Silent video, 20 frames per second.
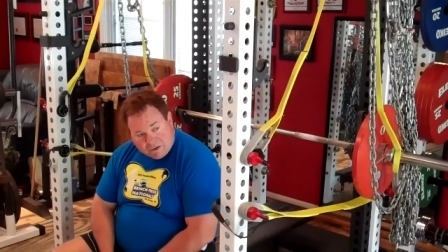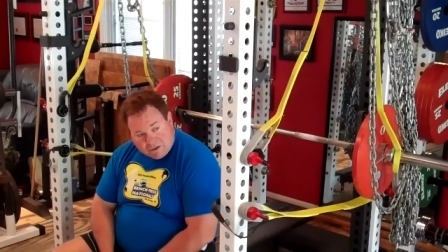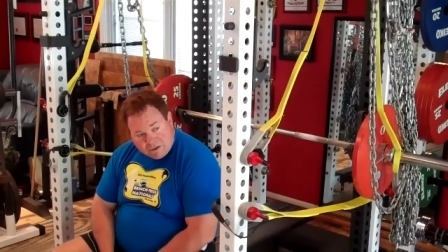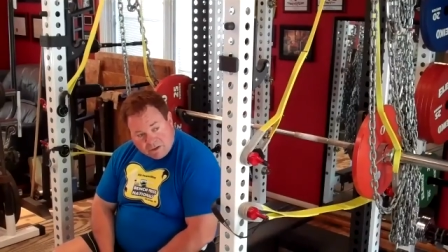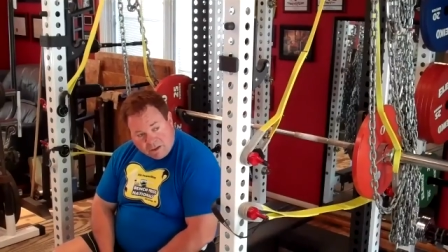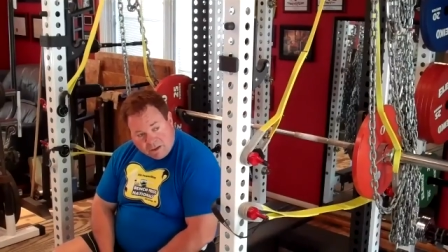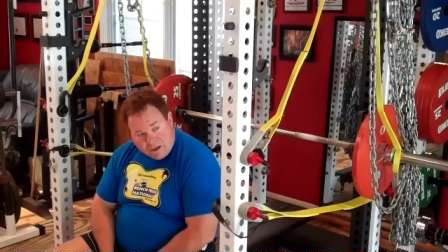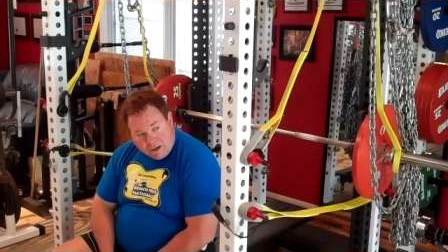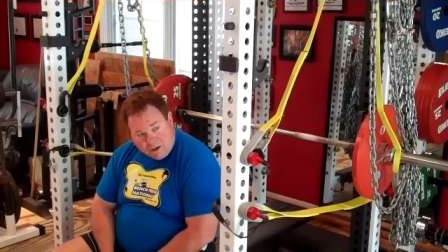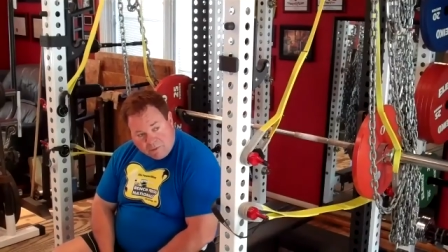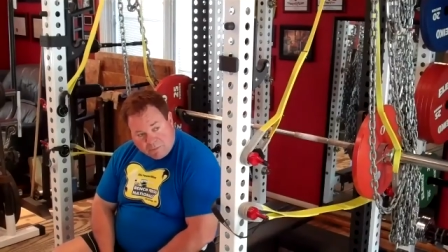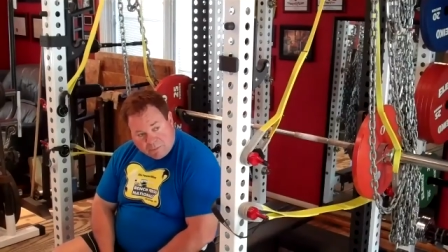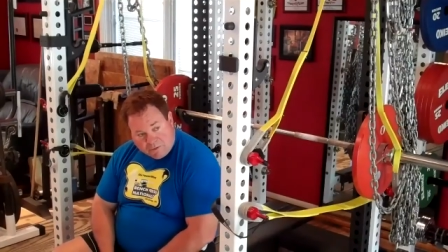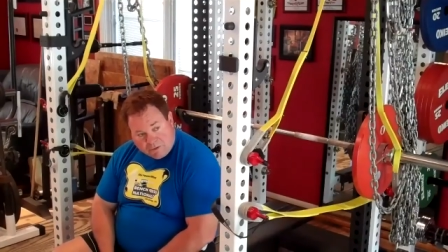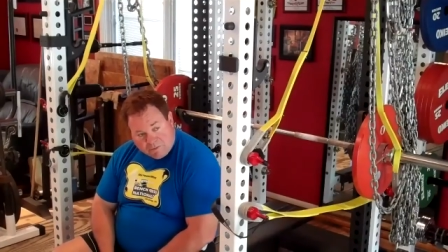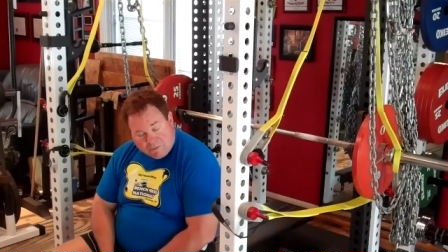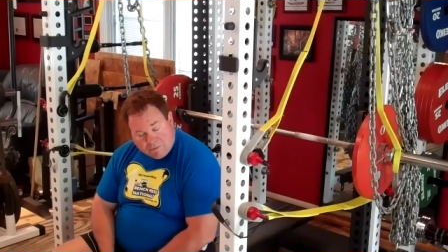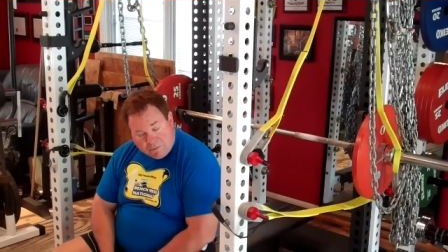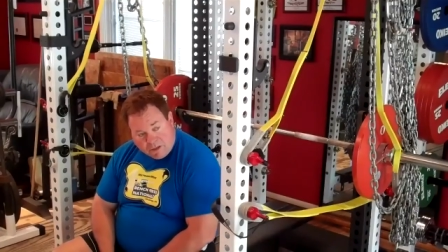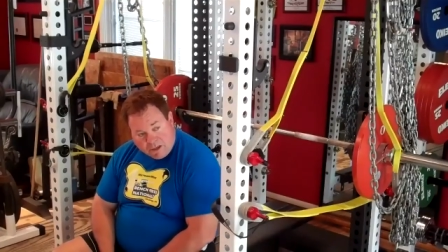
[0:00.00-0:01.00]
to help
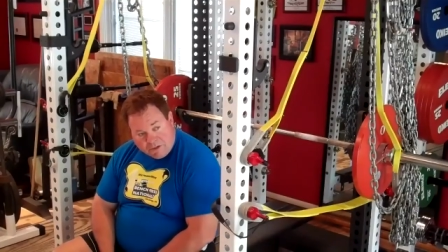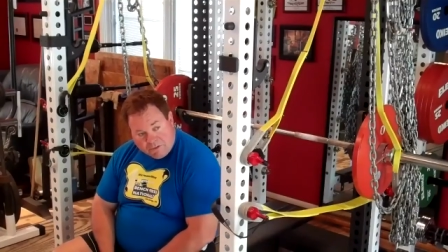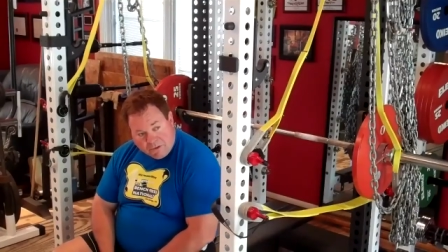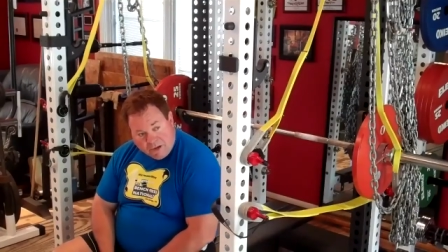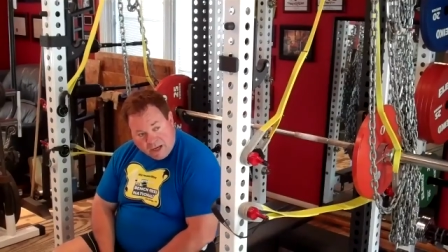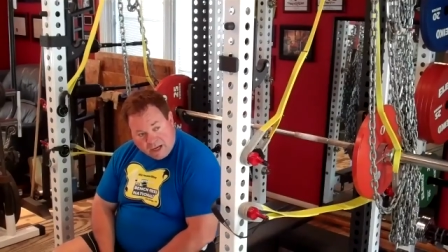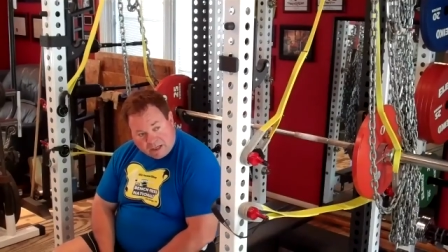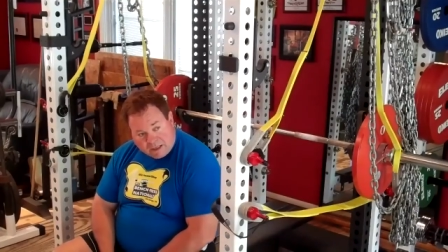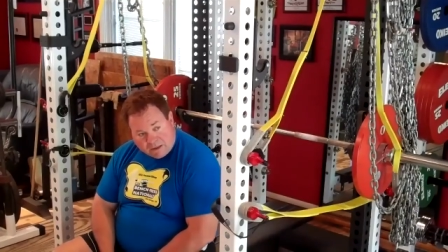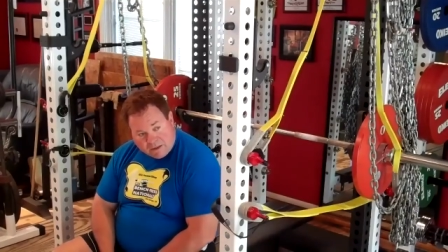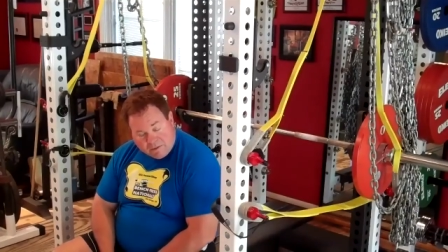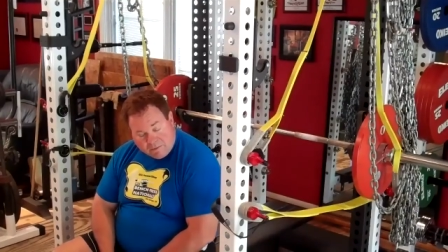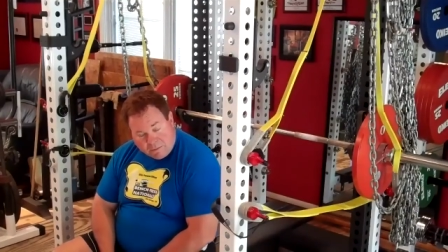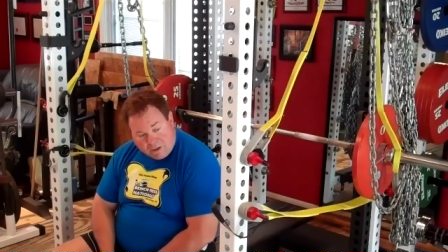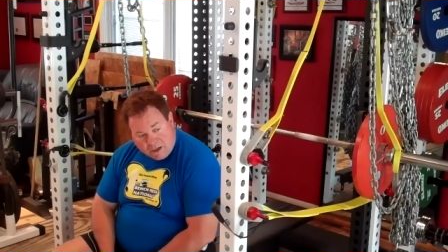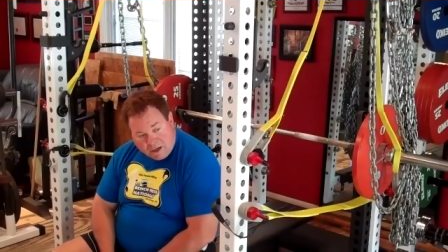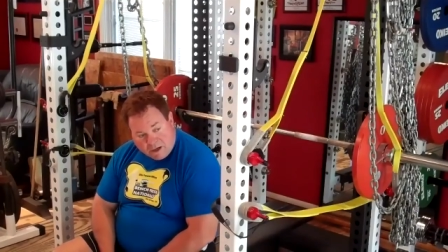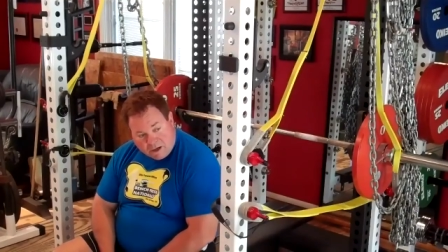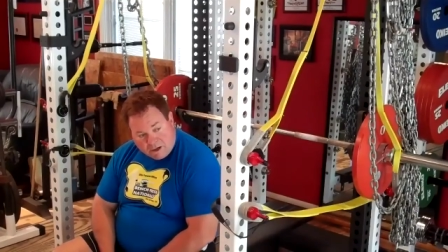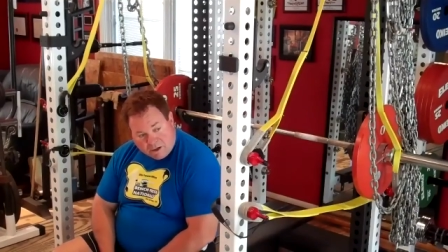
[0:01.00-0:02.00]
her unrack the
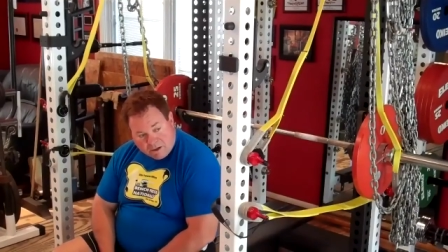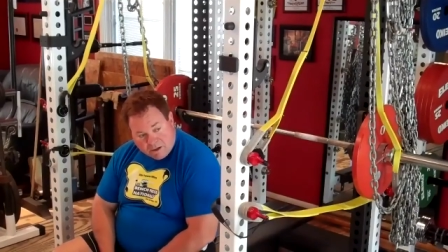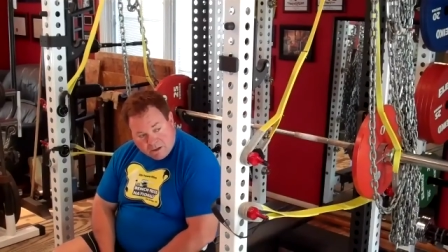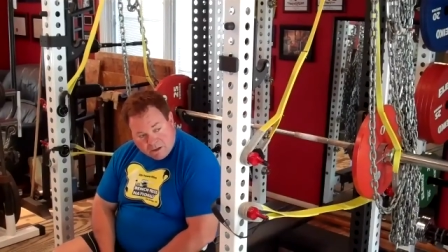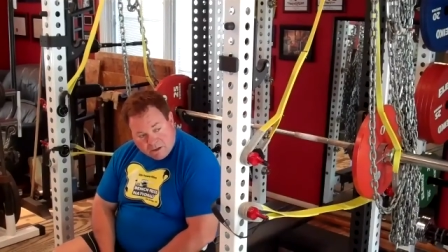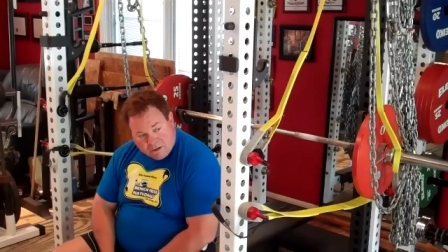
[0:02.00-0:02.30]
bar.